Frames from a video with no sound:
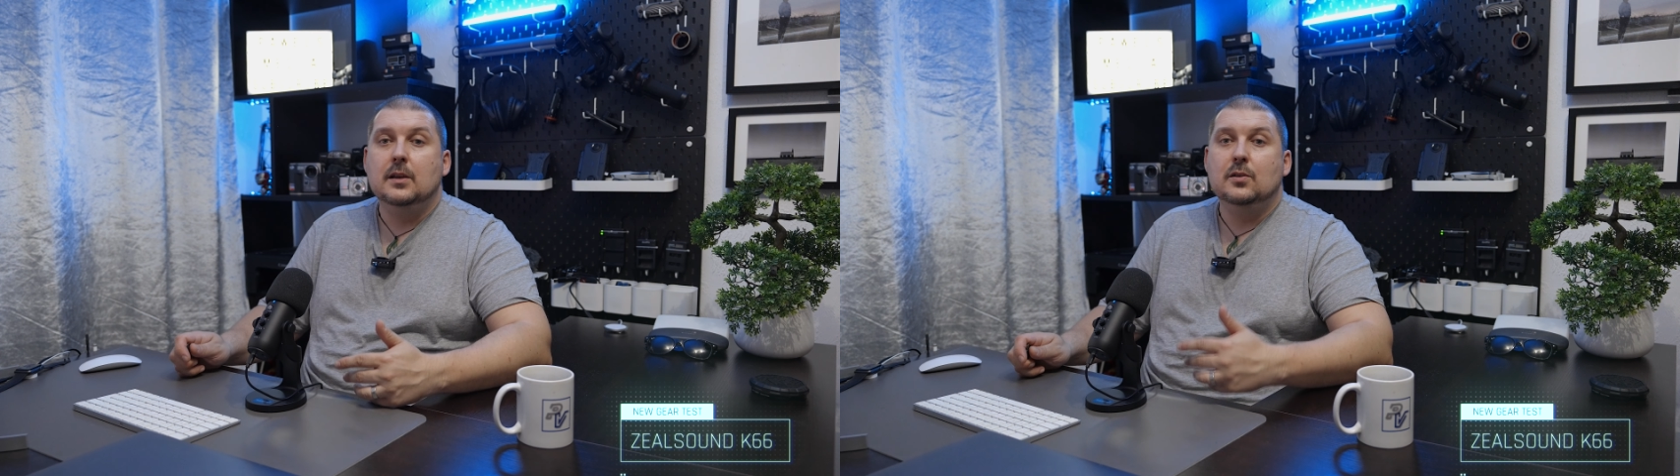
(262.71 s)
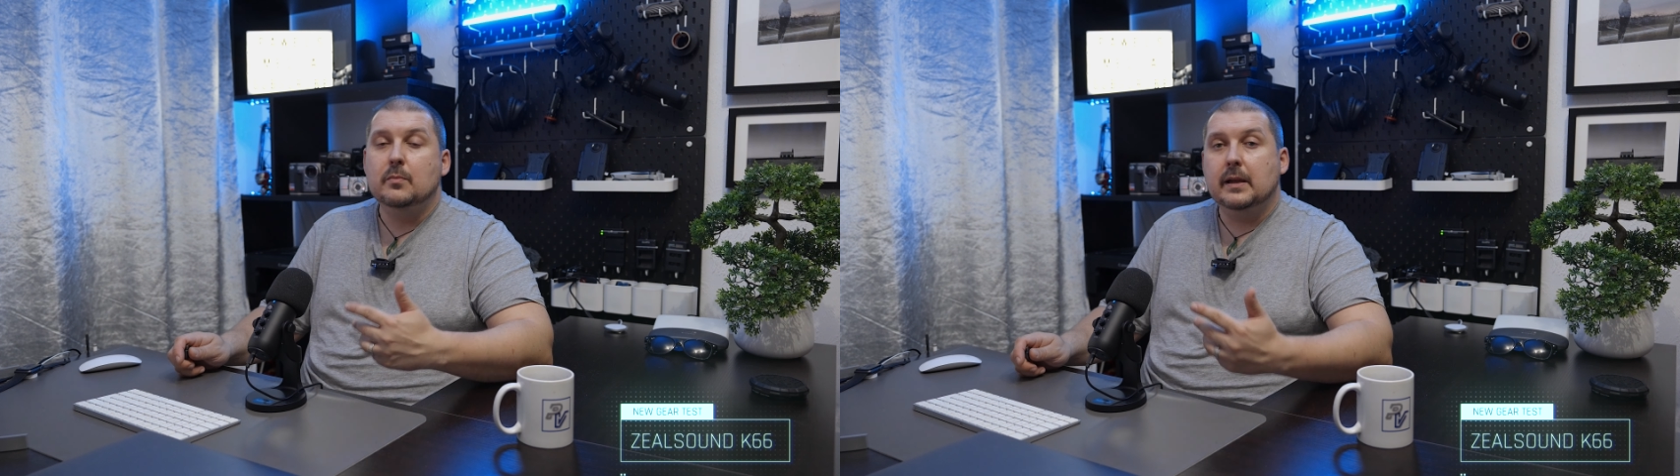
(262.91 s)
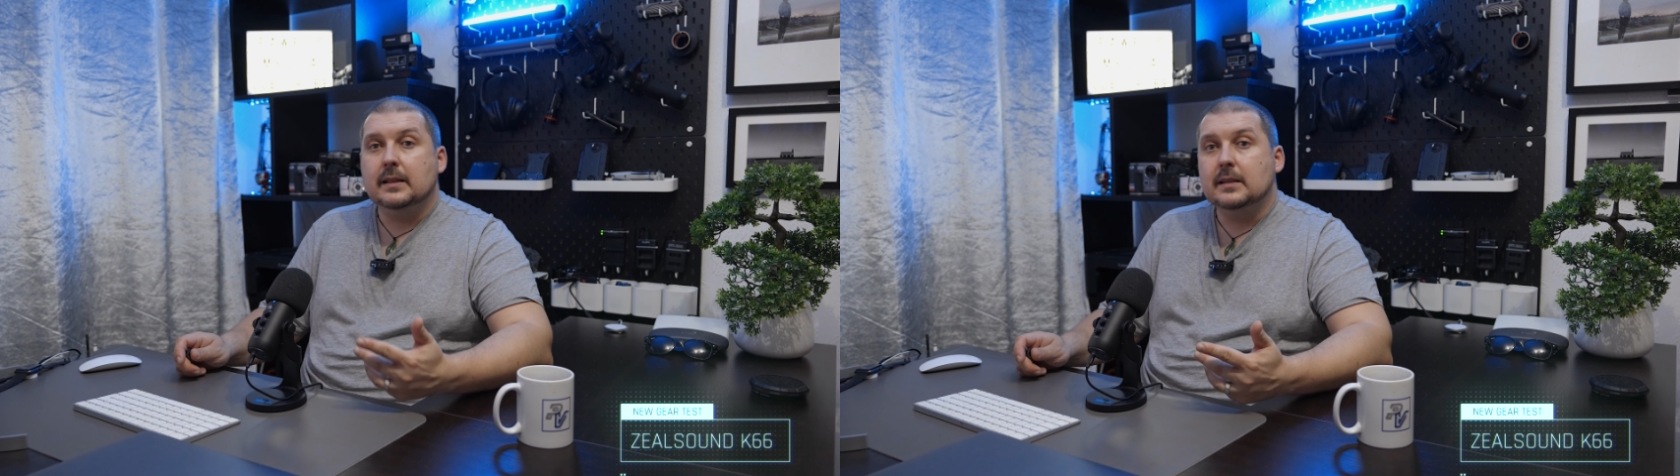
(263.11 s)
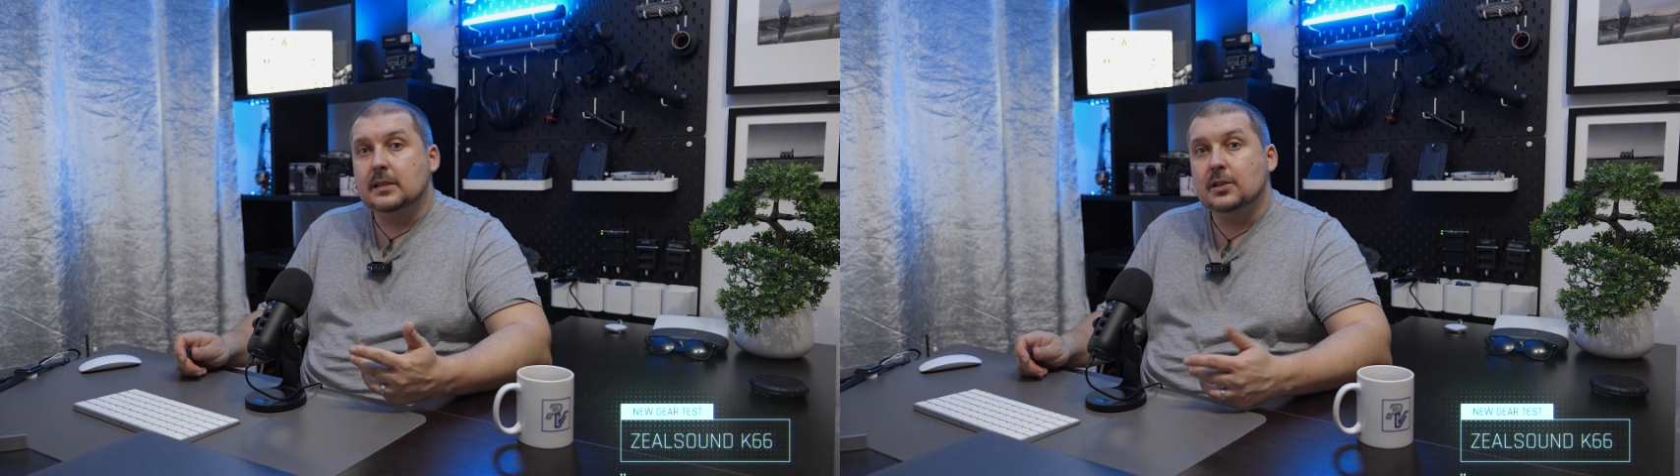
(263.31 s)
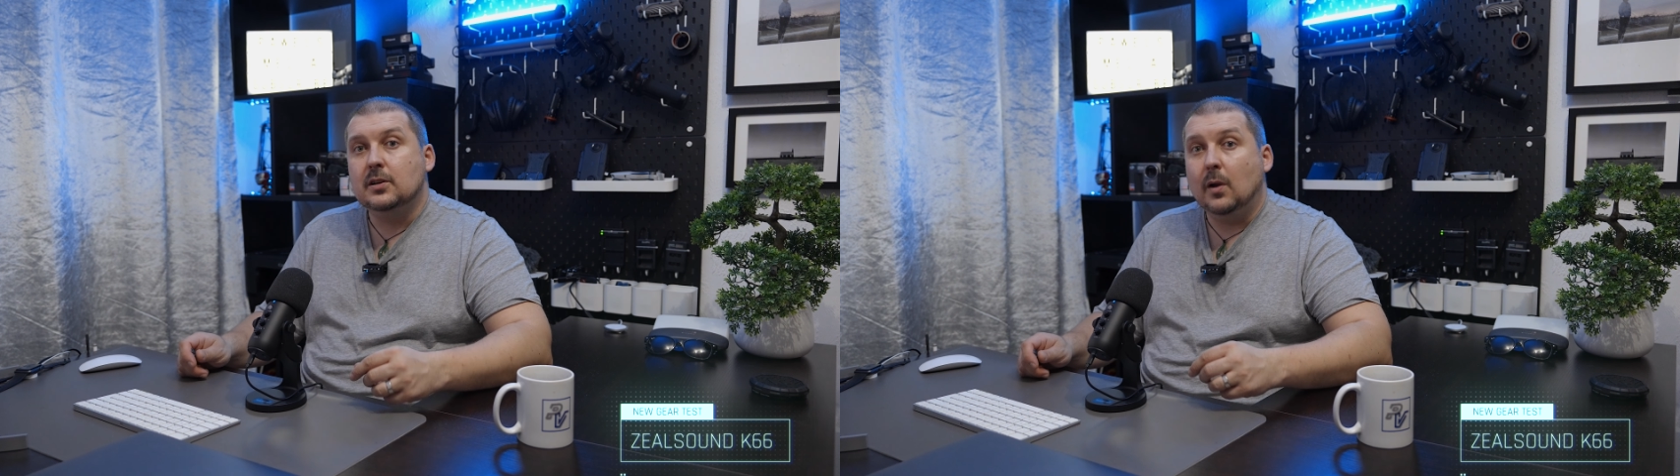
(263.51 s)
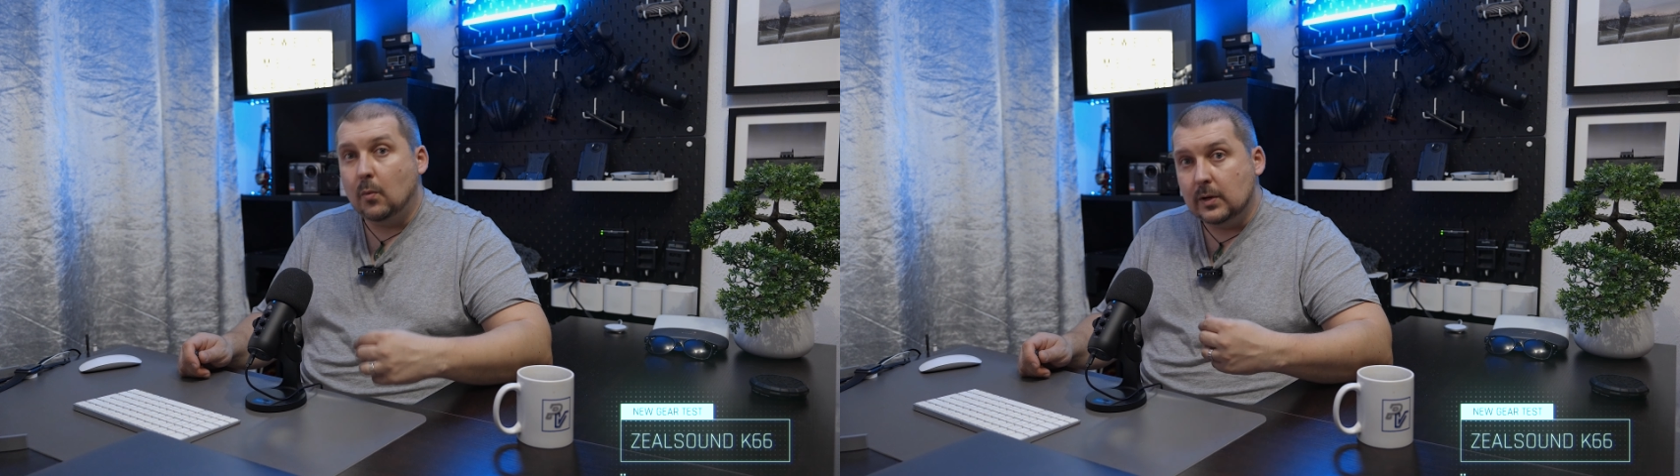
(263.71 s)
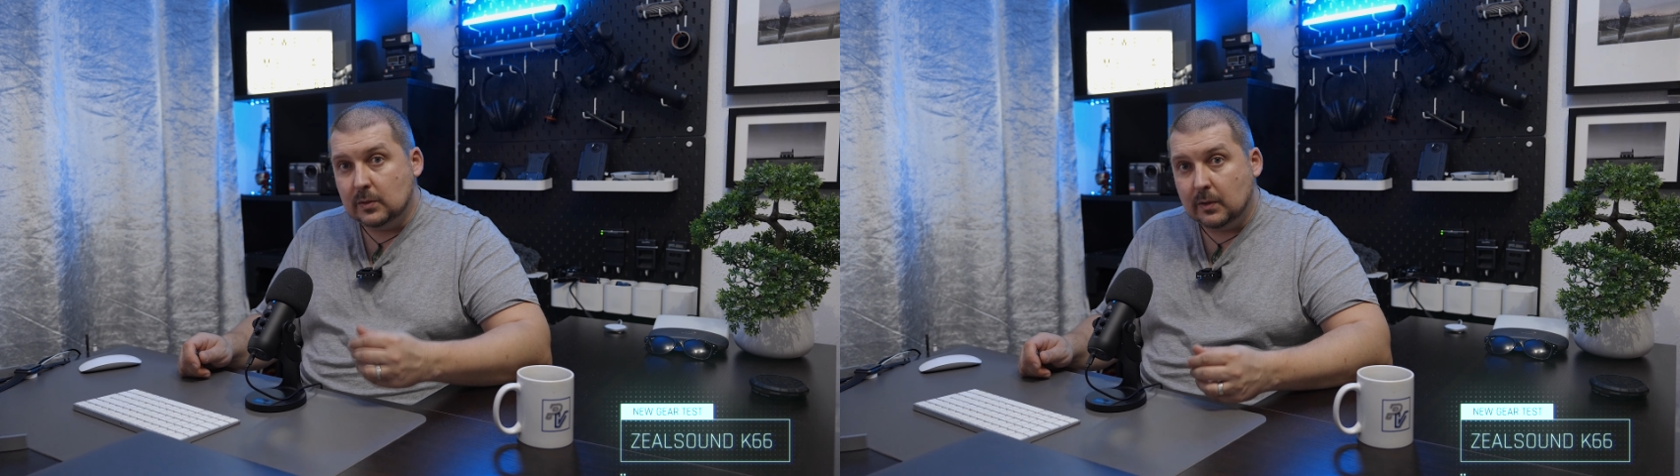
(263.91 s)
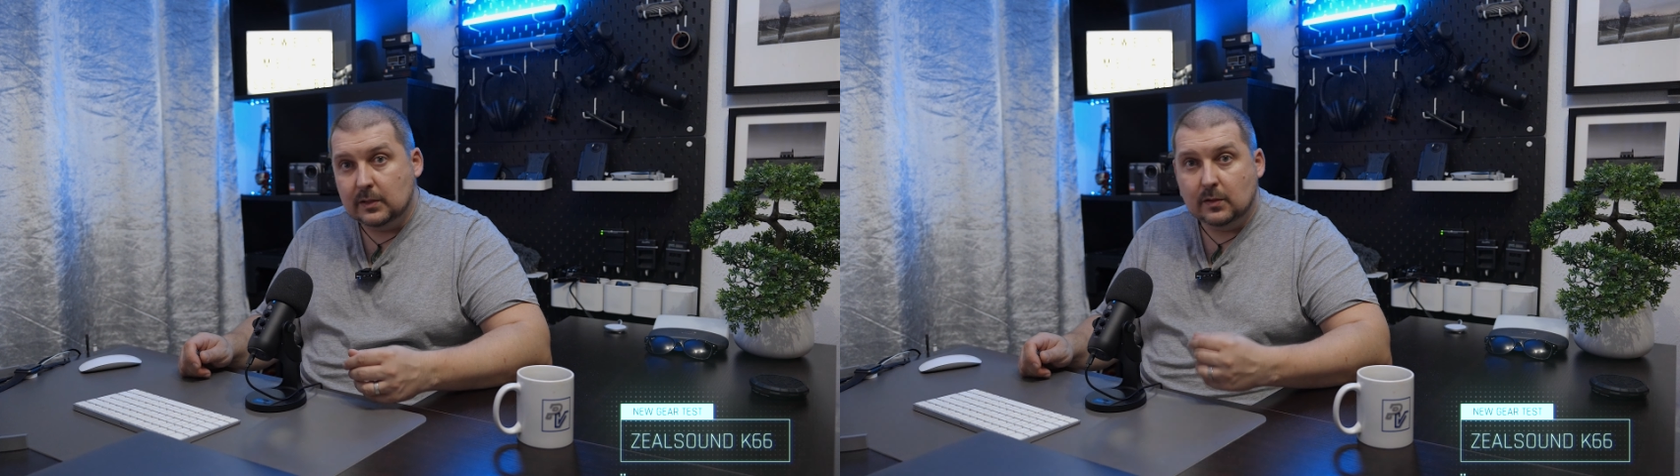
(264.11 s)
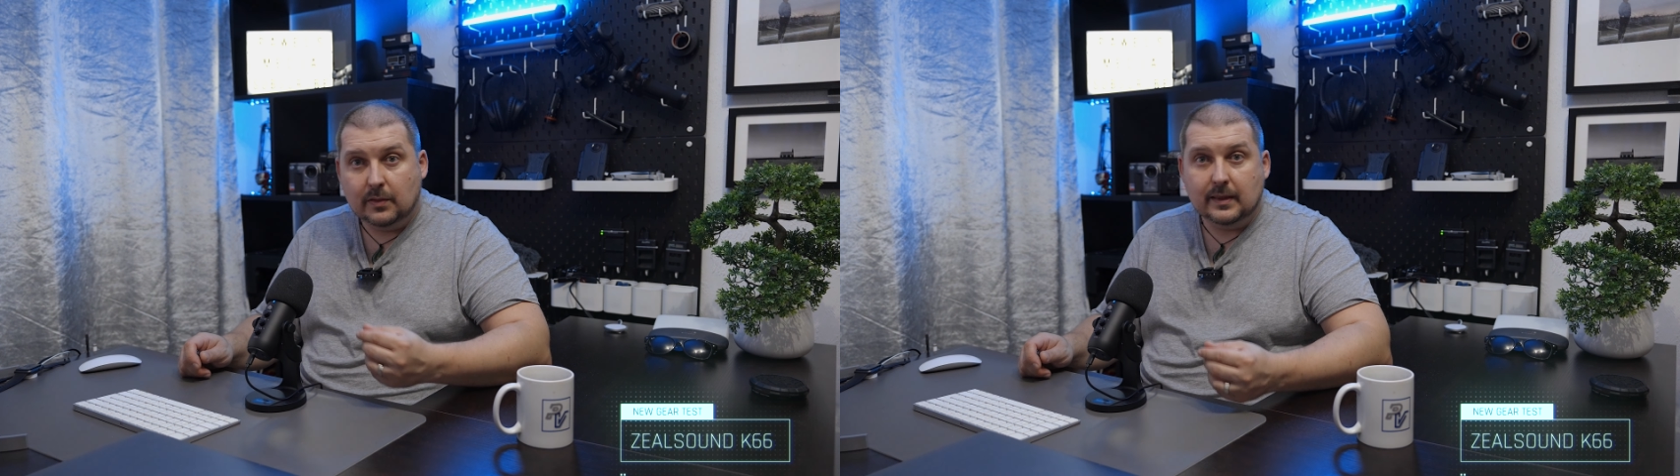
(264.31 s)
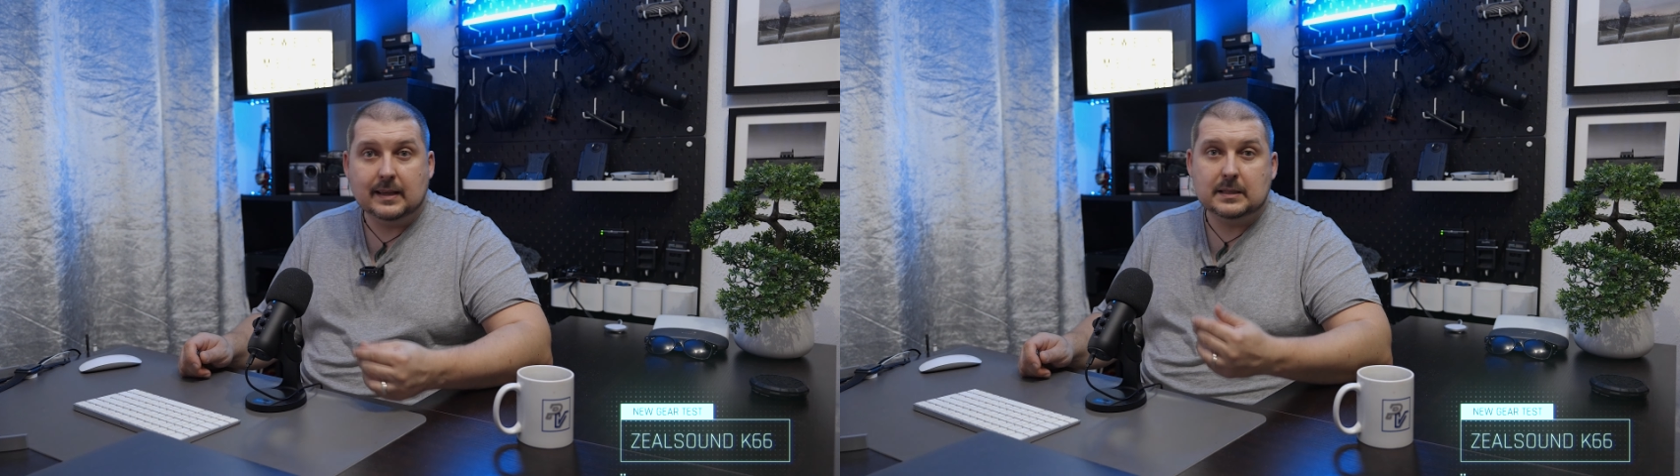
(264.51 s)
You make a decision which one you
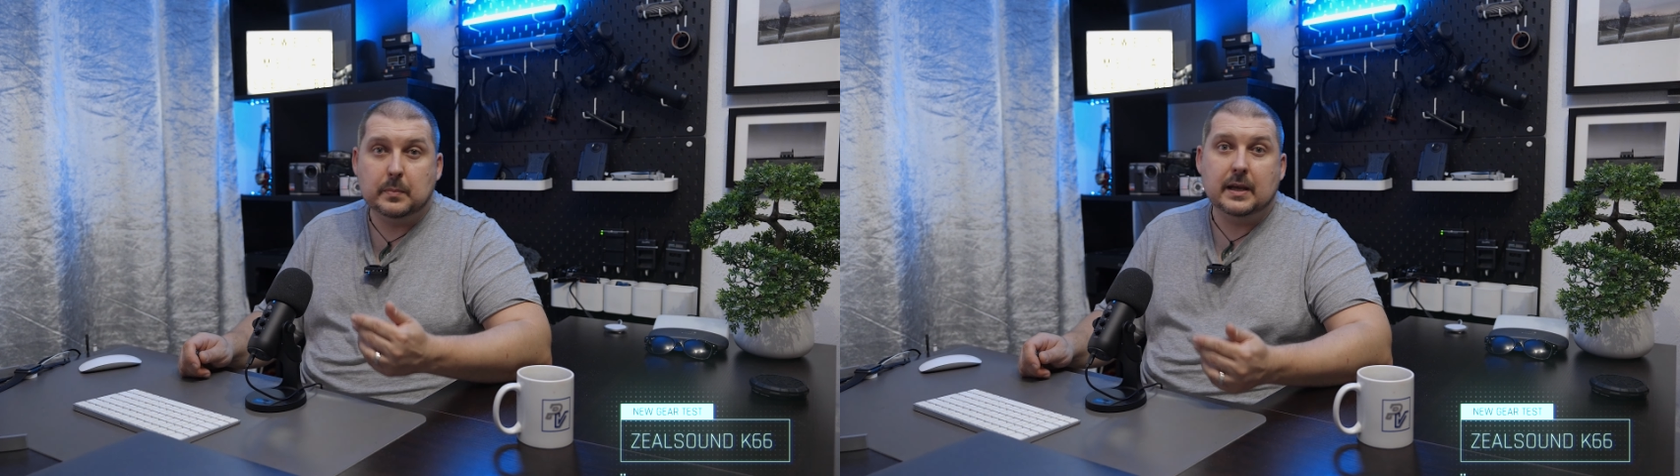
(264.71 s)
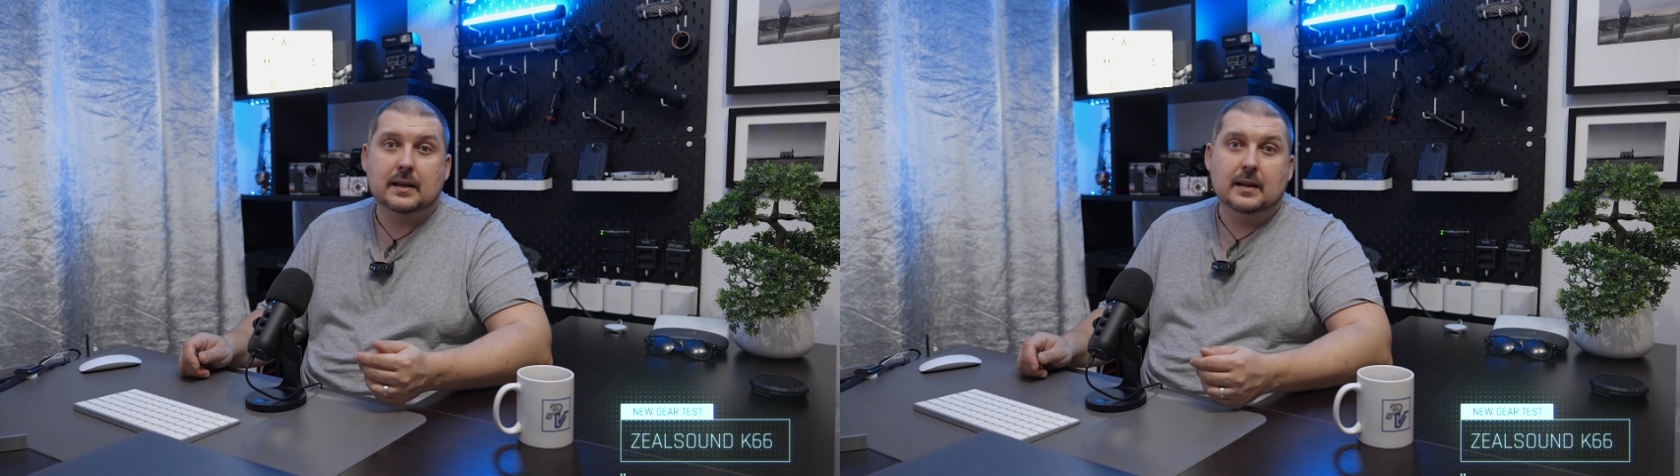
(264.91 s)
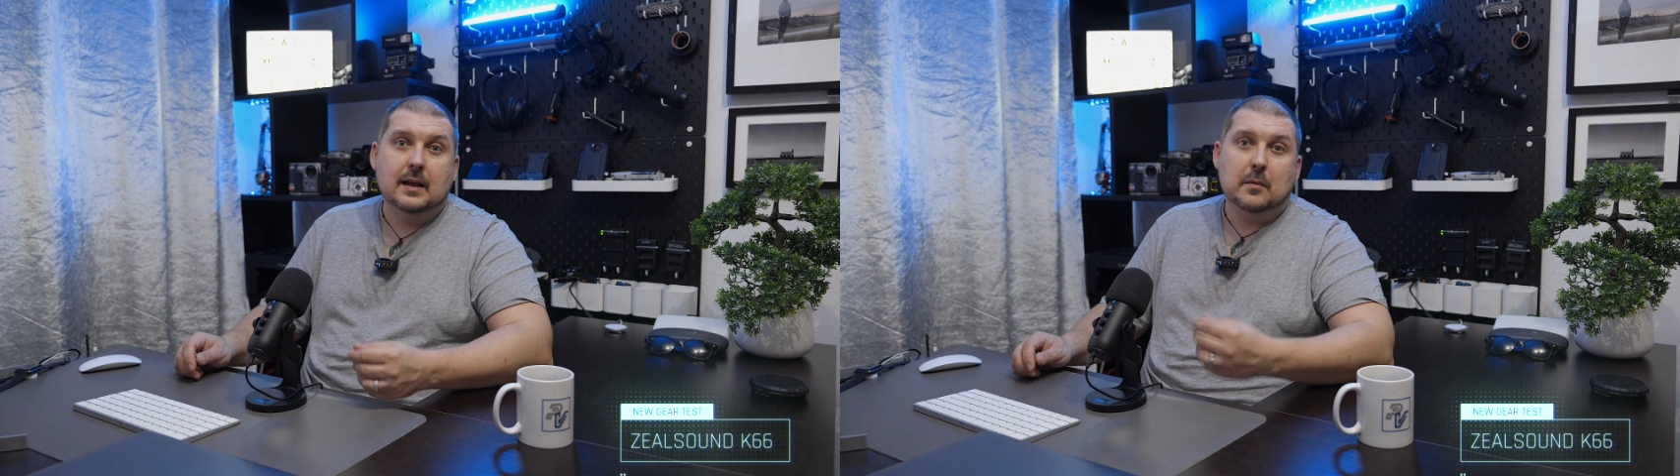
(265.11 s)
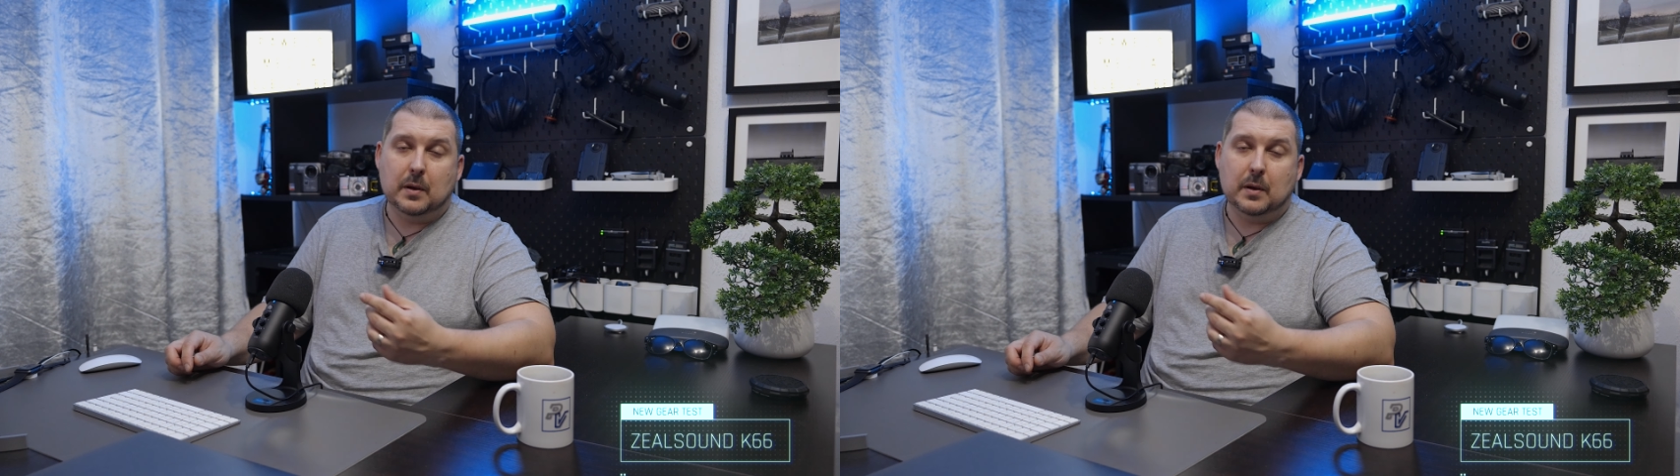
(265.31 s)
think is better,